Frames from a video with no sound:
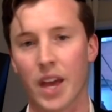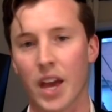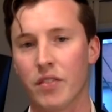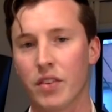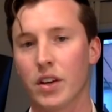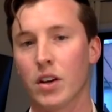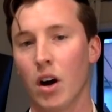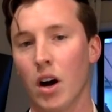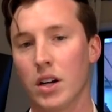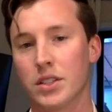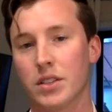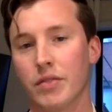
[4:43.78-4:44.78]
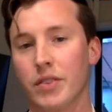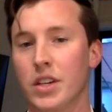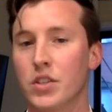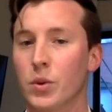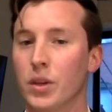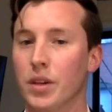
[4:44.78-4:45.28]
And for the cost, the
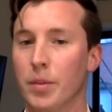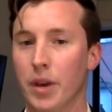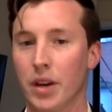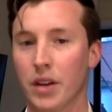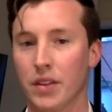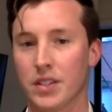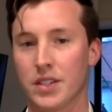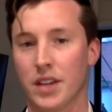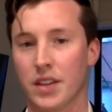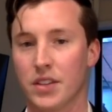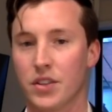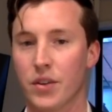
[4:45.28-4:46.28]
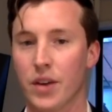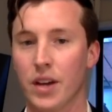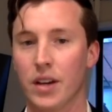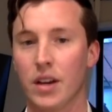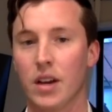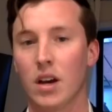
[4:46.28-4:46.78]
fees really depend on the state that you're
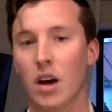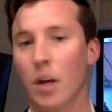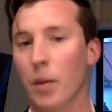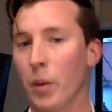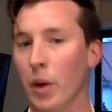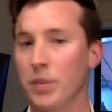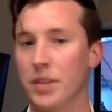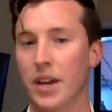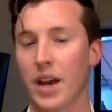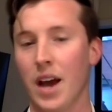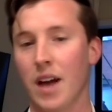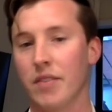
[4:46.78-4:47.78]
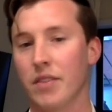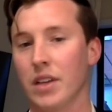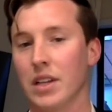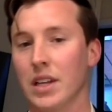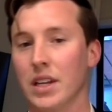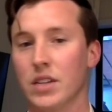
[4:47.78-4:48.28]
in. On my website, I have a
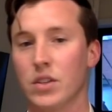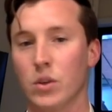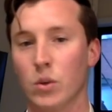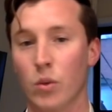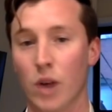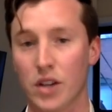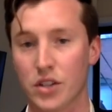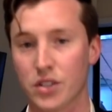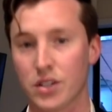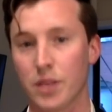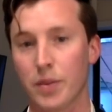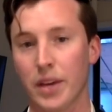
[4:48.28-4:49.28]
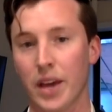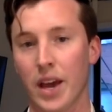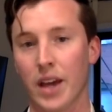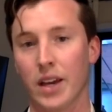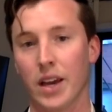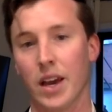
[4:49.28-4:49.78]
link to Rogers
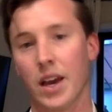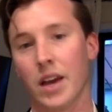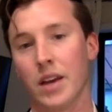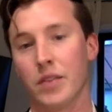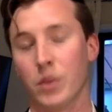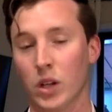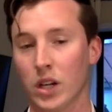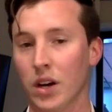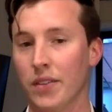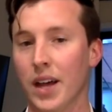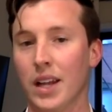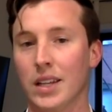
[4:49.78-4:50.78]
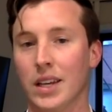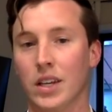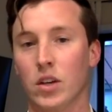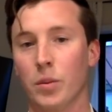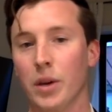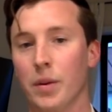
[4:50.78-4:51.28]
CPA, and if you click on that link,
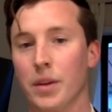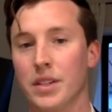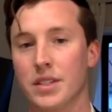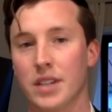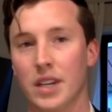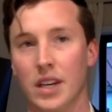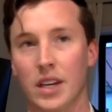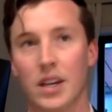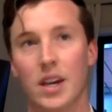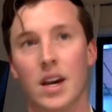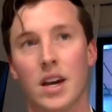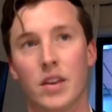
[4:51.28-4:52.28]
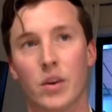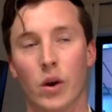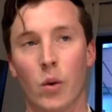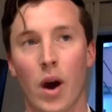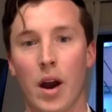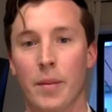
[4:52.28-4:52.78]
you'll be able to see the
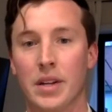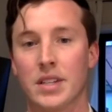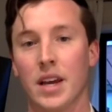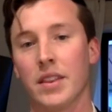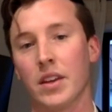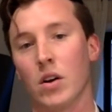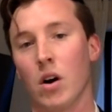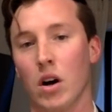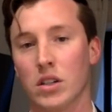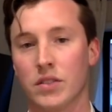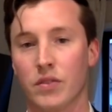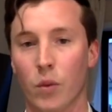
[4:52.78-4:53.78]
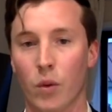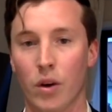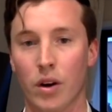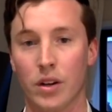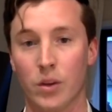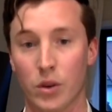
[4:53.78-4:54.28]
requirements and the cost
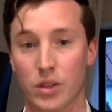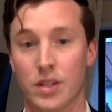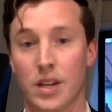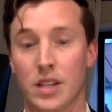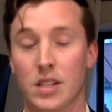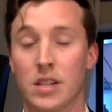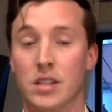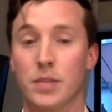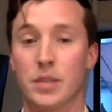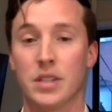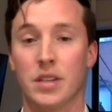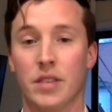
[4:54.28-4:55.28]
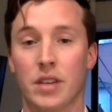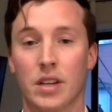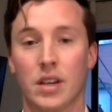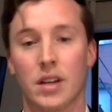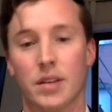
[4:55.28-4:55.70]
for your state in specific.